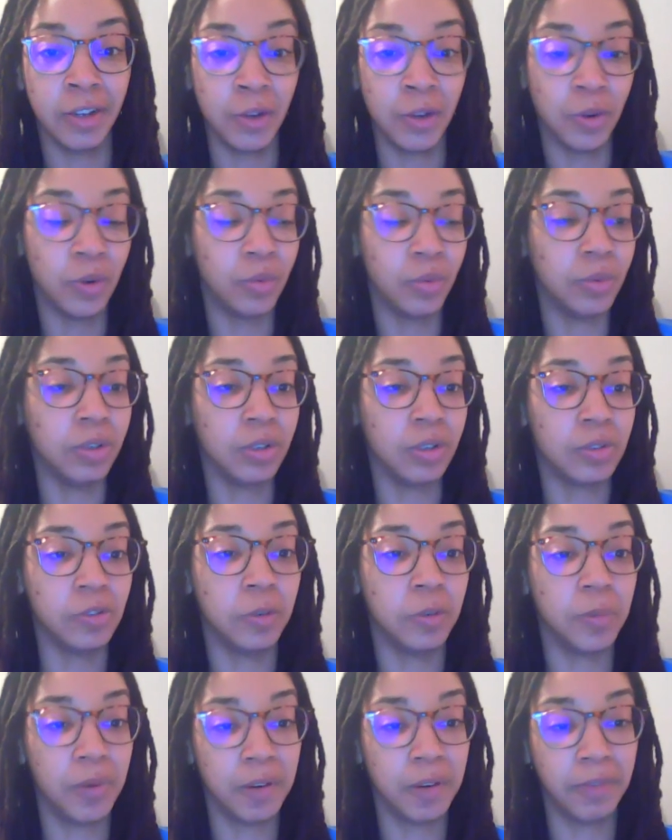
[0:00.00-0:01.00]
You don't look
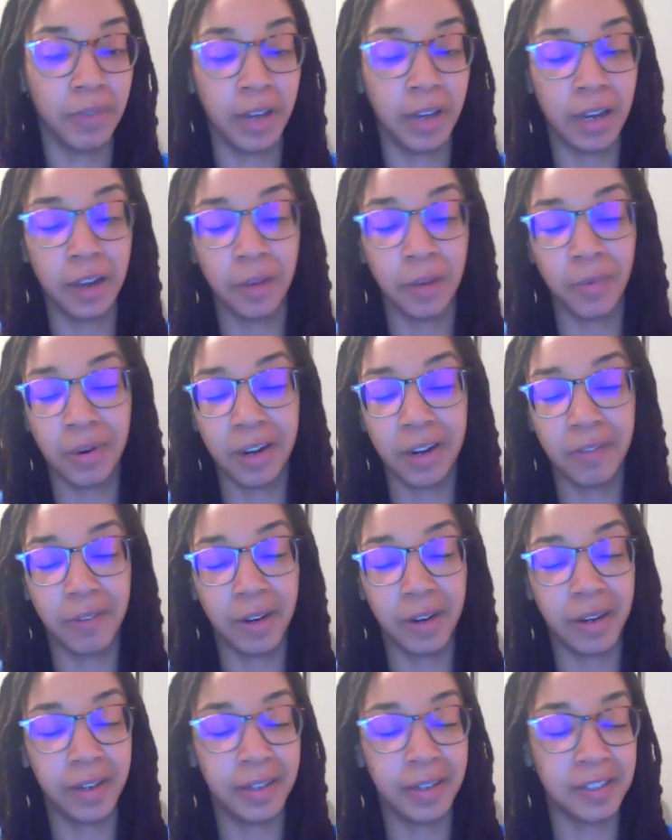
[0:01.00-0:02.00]
super athletic, whatever
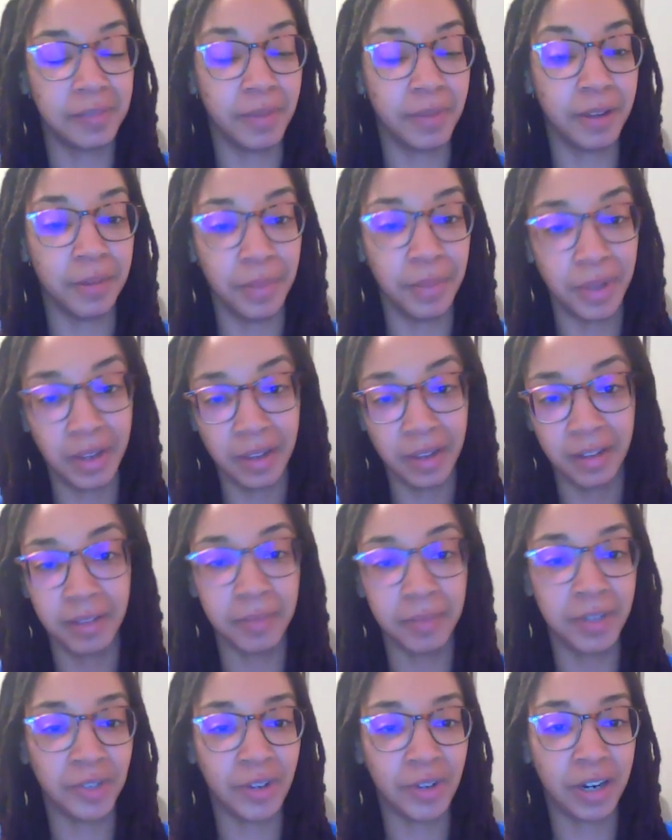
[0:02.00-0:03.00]
the case may be. Let
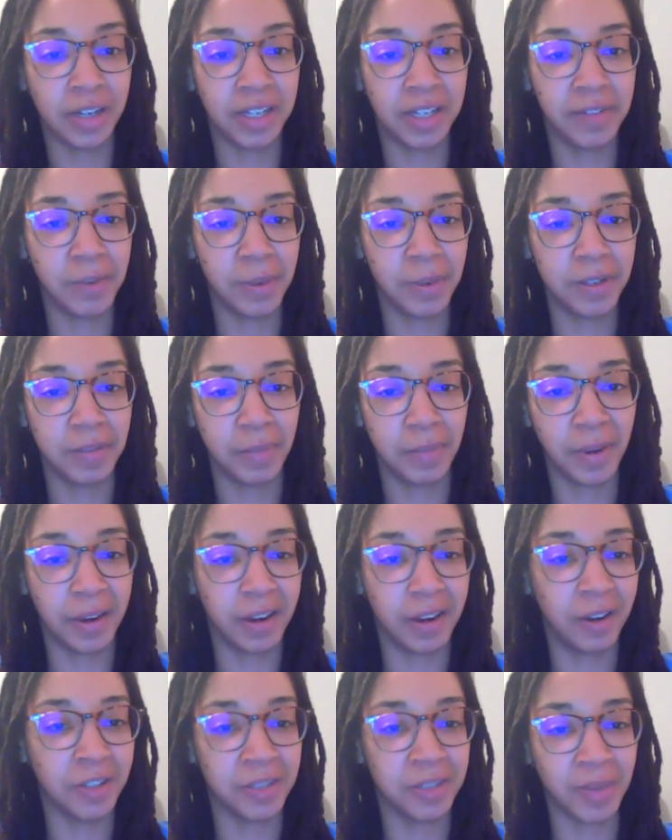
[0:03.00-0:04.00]
me try to give you this
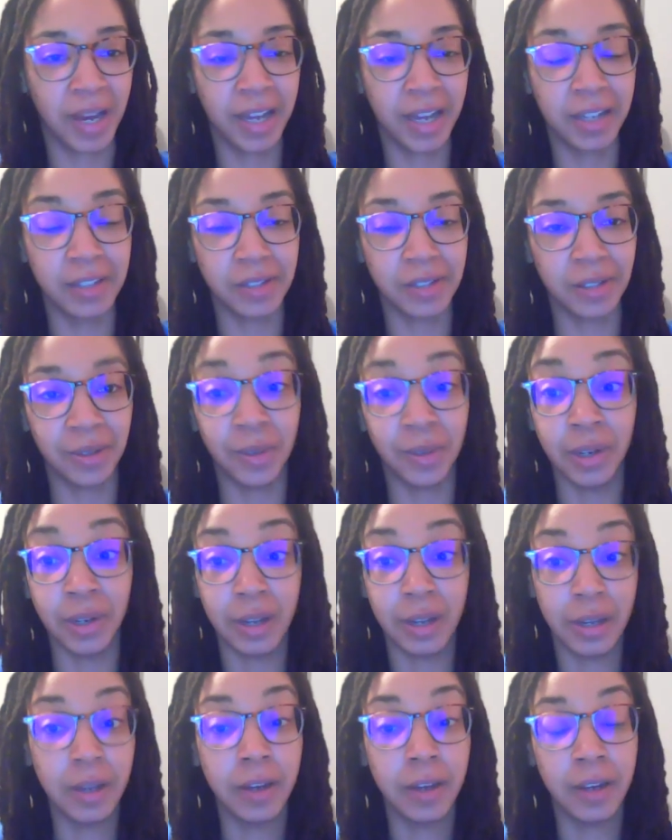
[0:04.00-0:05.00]
bucket on some ISO.
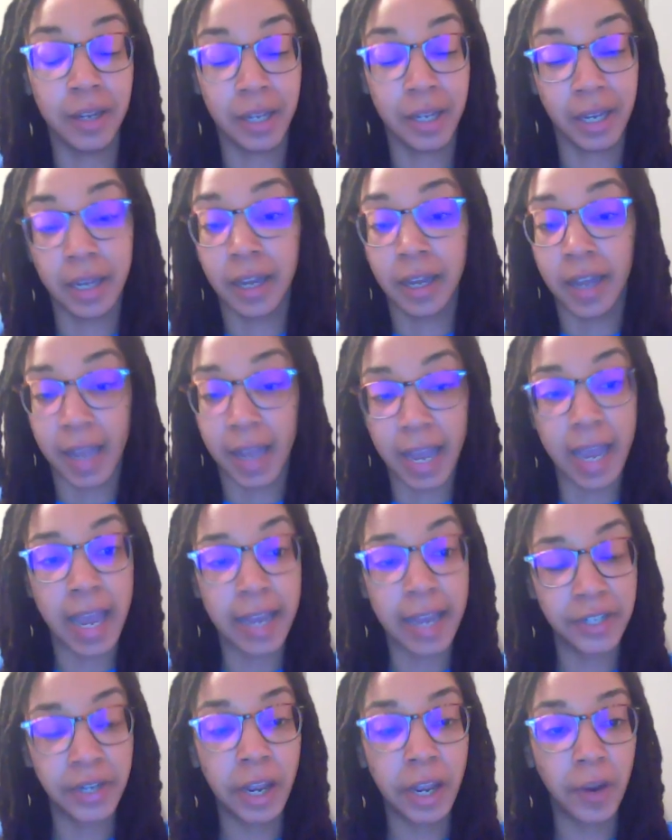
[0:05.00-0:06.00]

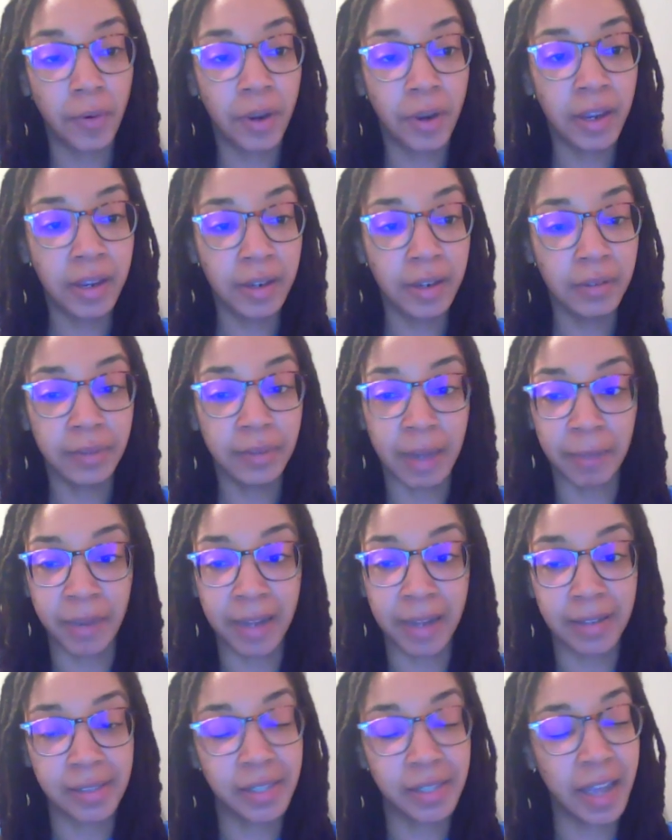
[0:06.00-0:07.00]
AJ Green, I'm
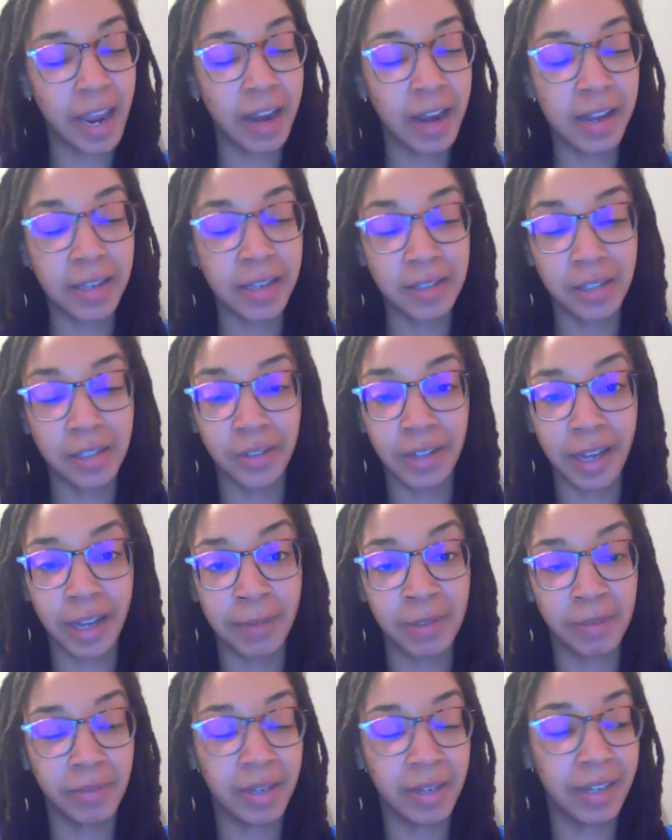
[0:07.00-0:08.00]
not saying he's
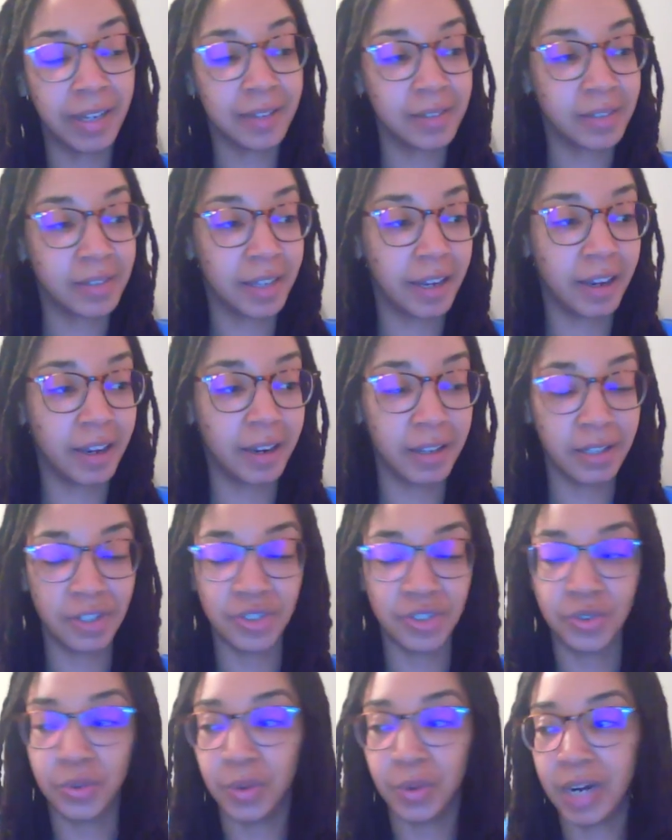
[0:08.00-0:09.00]
Clamps. I'm not saying he's
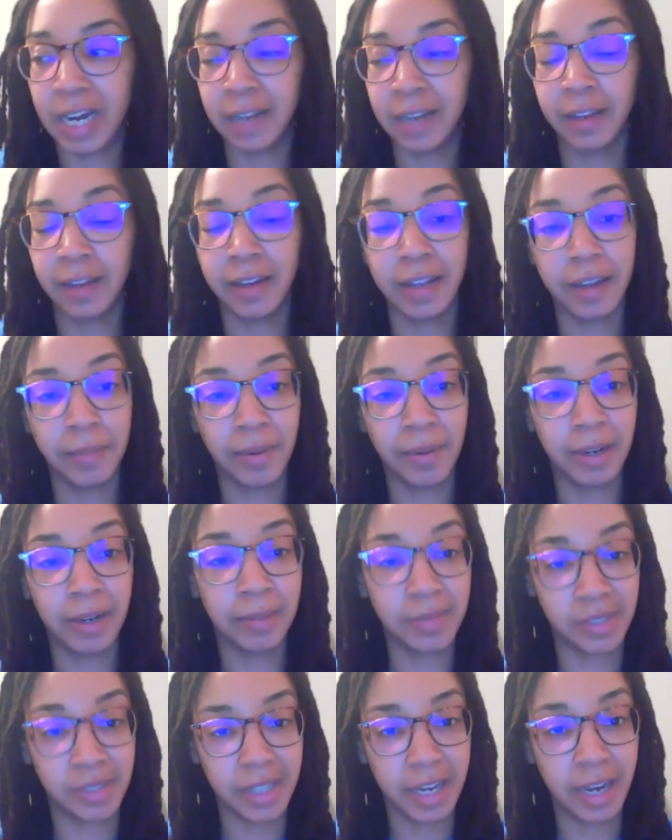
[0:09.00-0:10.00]
Drew Holiday, but I'm
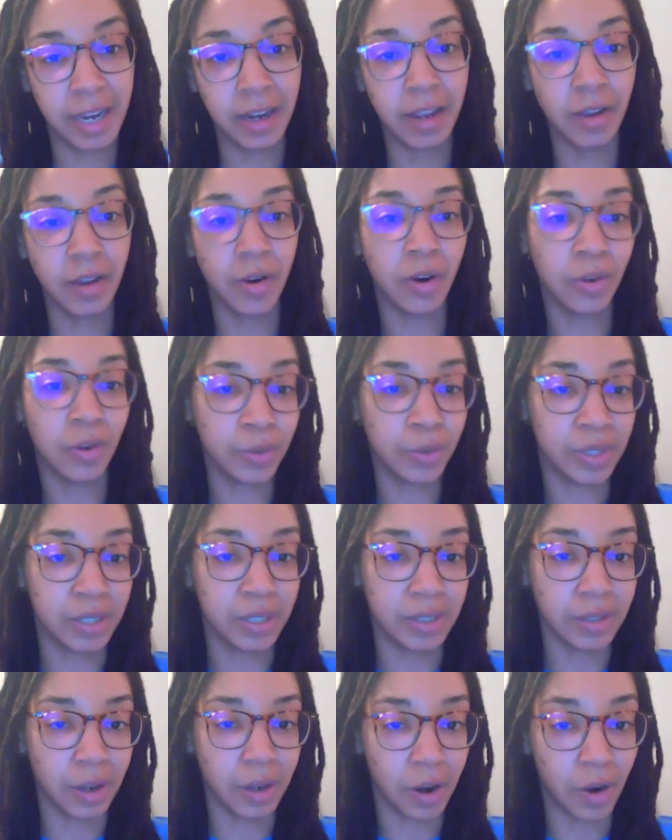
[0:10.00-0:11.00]
saying he holds
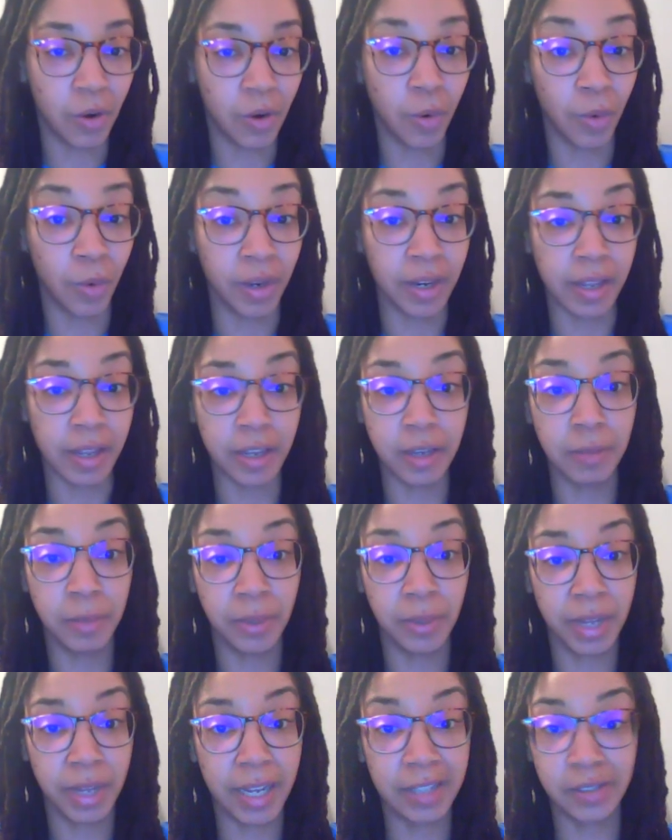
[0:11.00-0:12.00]
his own. And he
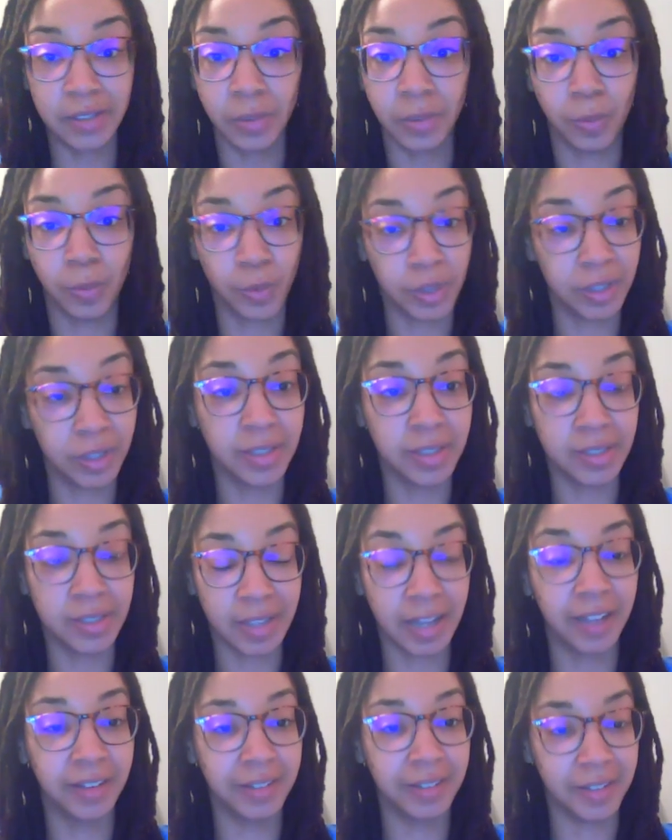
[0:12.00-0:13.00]
played some really
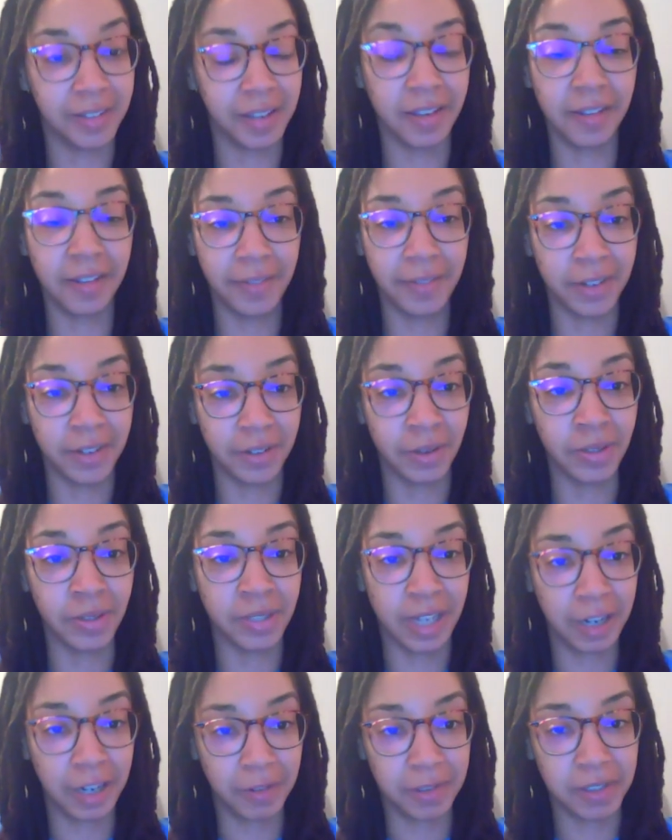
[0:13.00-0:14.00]
solid defense on
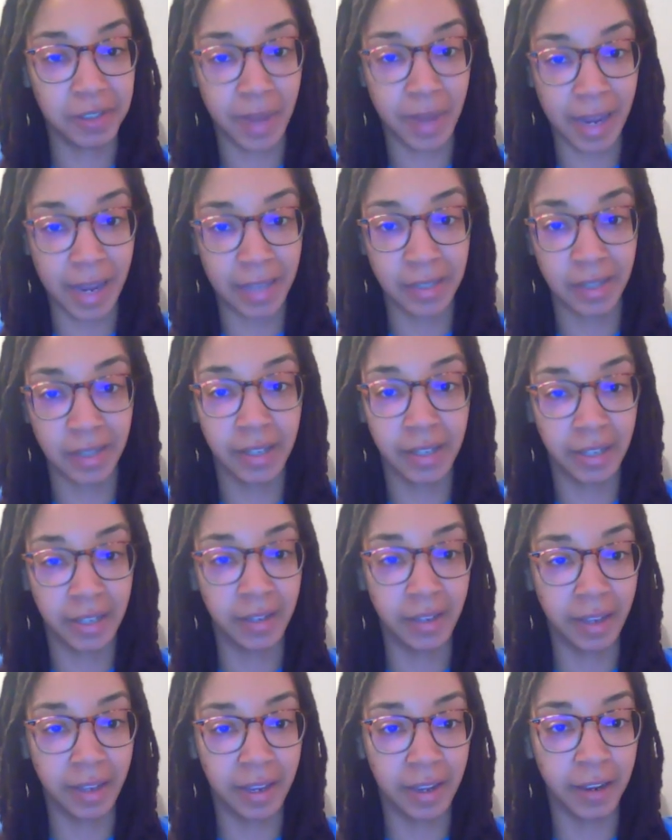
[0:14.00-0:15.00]
Tyrese Maxey to end
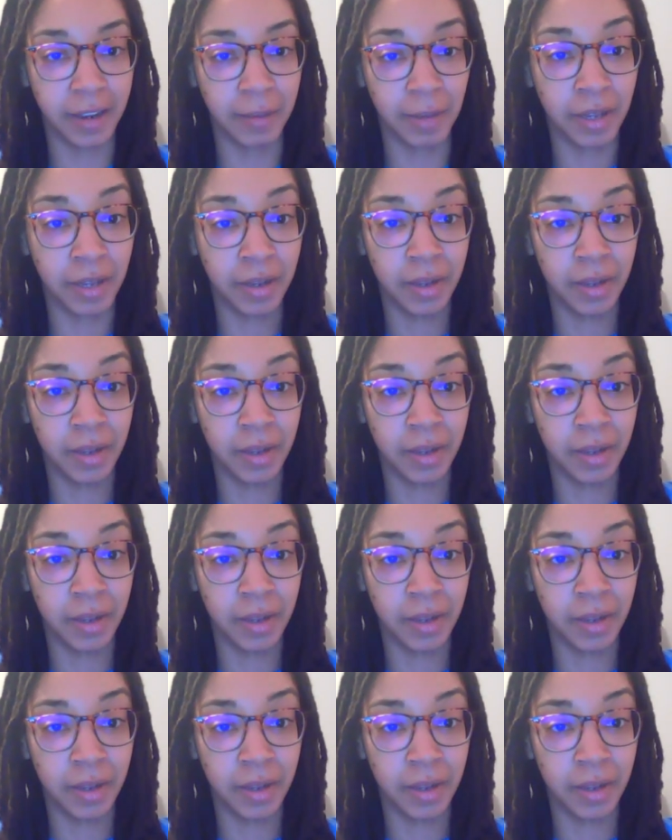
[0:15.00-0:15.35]
the game.